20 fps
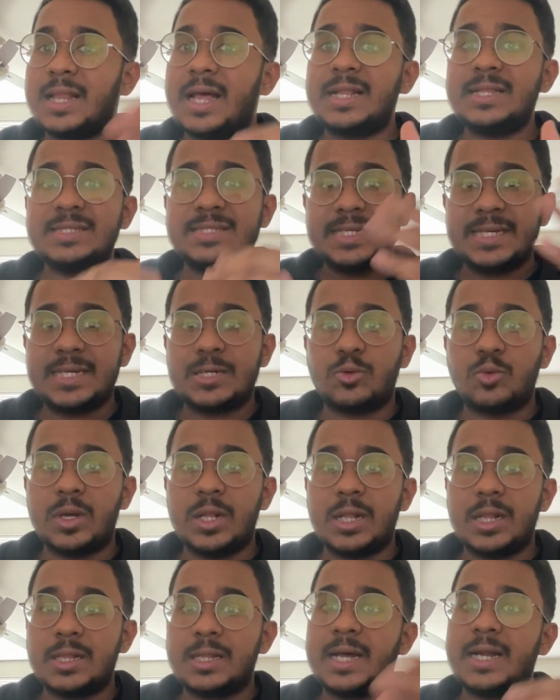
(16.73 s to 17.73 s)
then
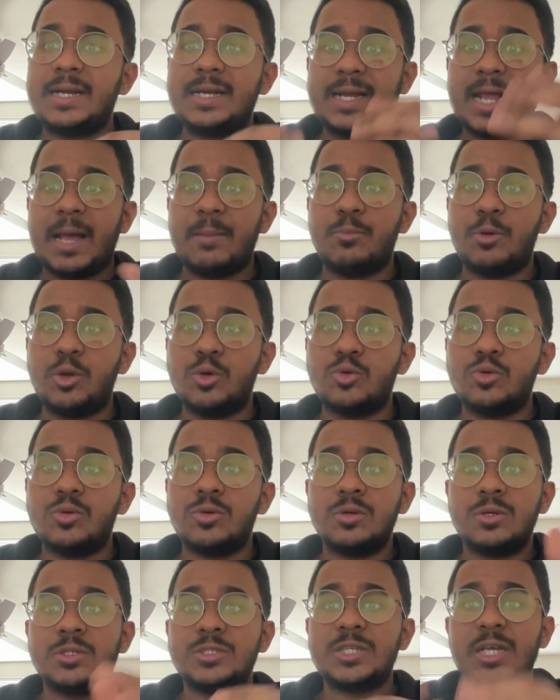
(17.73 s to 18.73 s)
SQL, then Tableau.
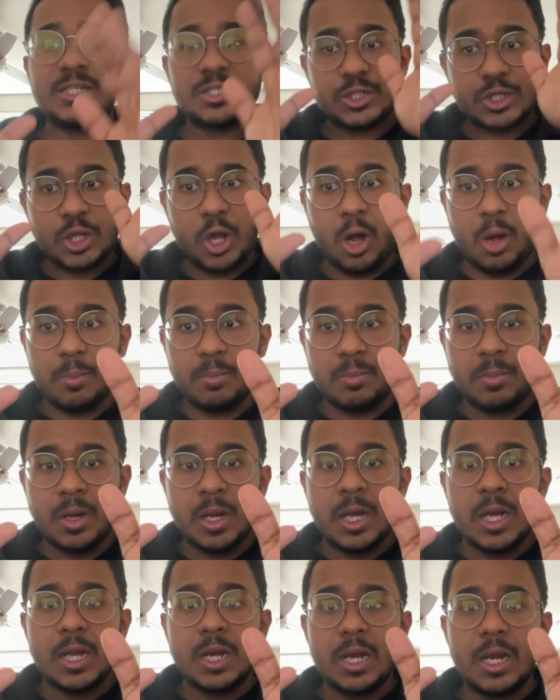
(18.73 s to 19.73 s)
Just
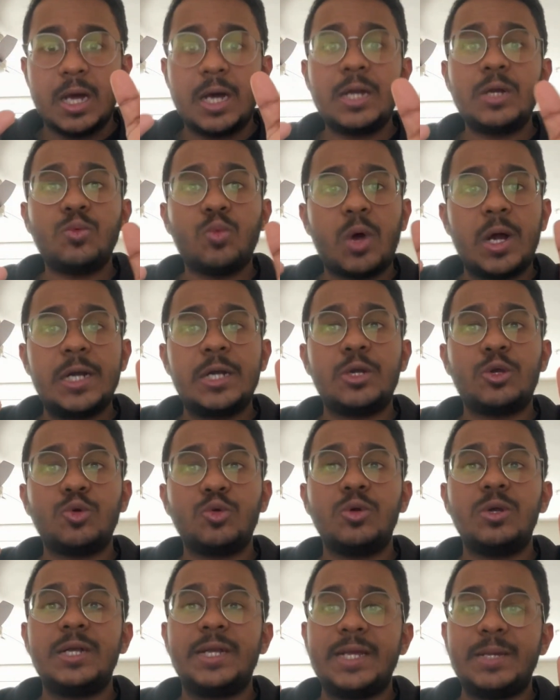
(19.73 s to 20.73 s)
stop. Learn one
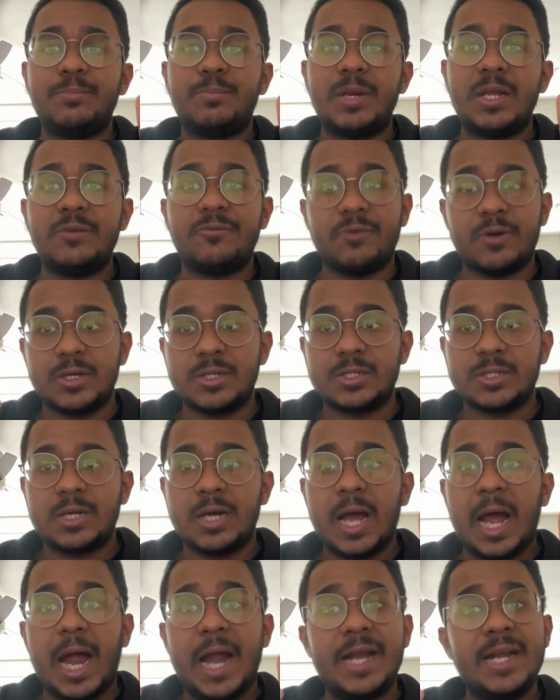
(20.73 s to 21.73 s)
tool deeply first,
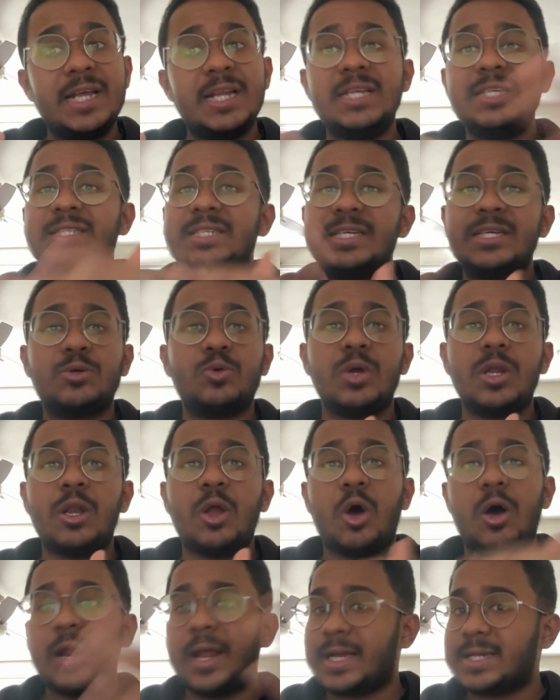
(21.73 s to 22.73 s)
ideally SQL
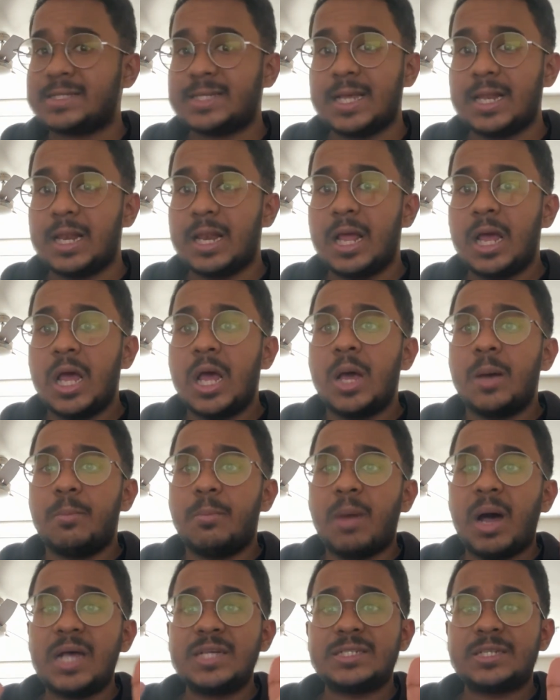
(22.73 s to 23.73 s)
or Excel.
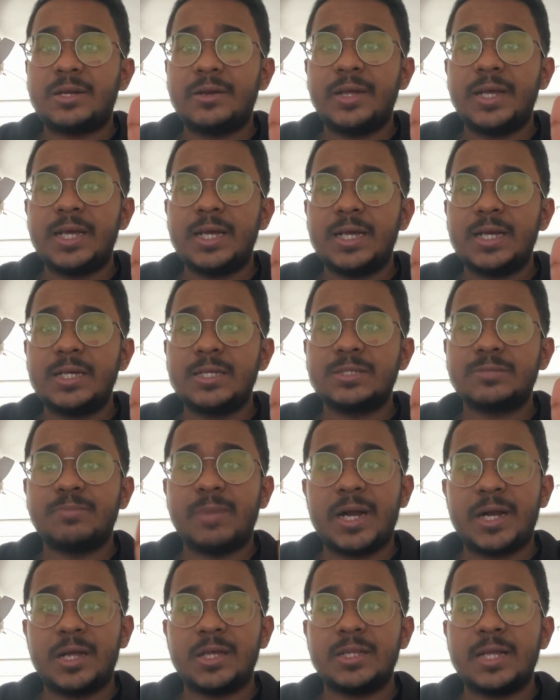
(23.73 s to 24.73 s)
Mastery is
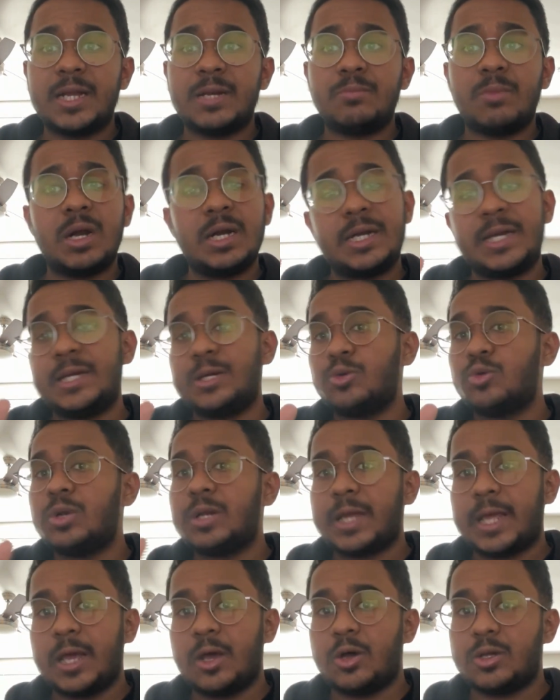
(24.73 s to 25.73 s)
better than multi-tool
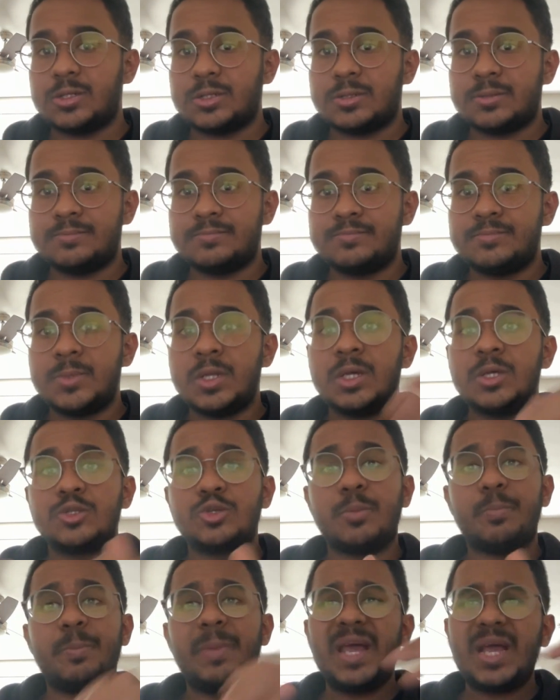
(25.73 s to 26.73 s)
chaos.
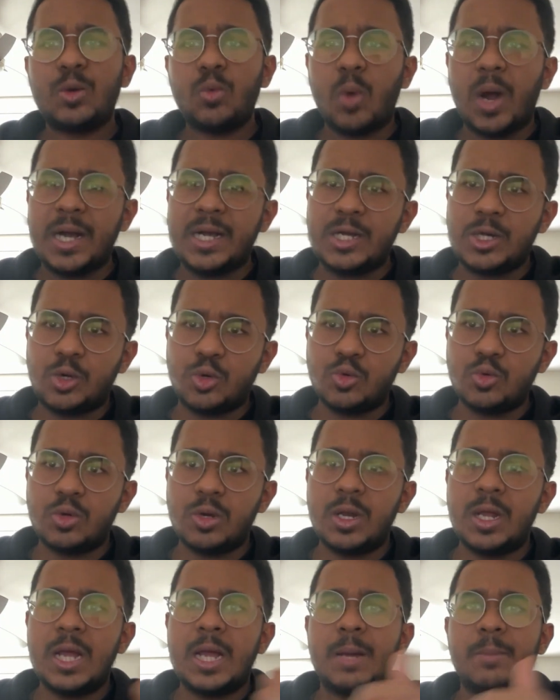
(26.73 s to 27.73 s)
So pick one
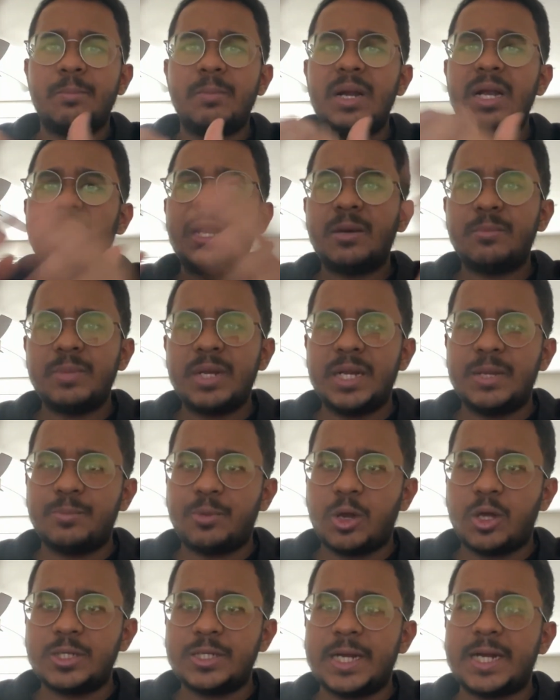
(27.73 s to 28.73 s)
tool, build a mini
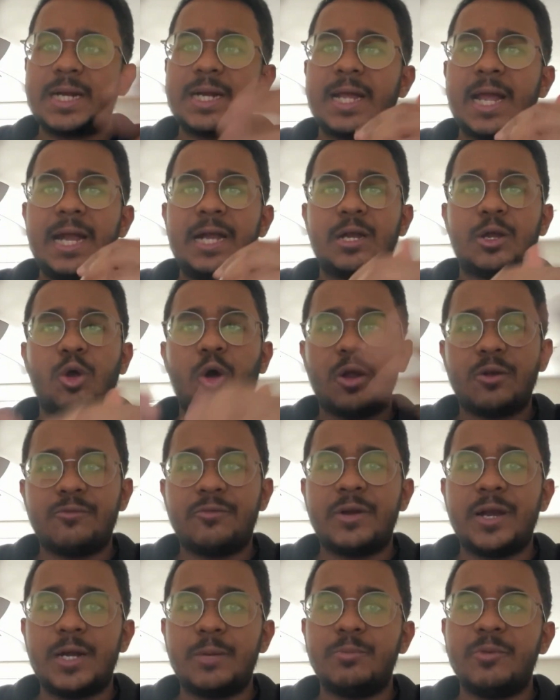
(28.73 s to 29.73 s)
project, get
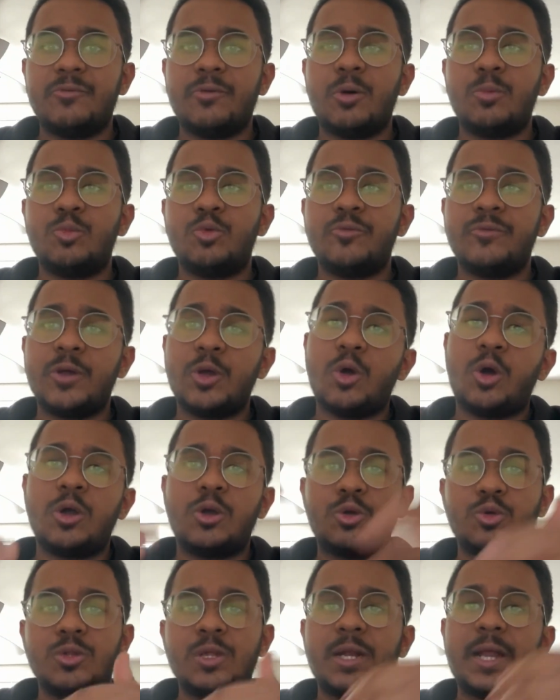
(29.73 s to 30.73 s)
confident before moving
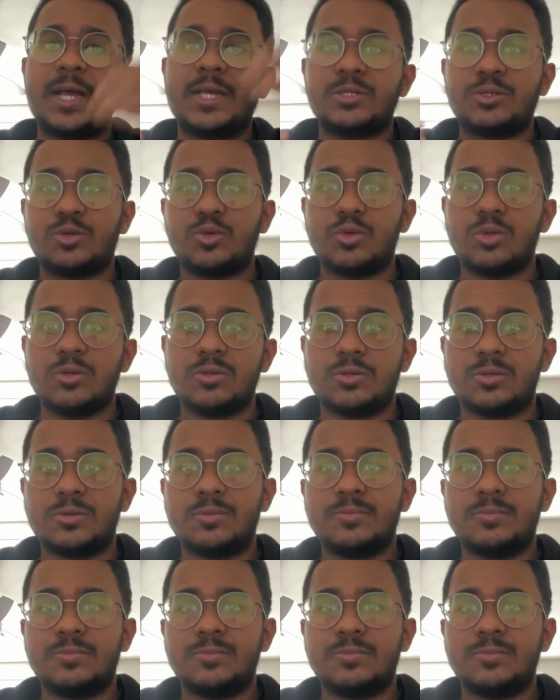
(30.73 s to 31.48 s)
on to the next tools.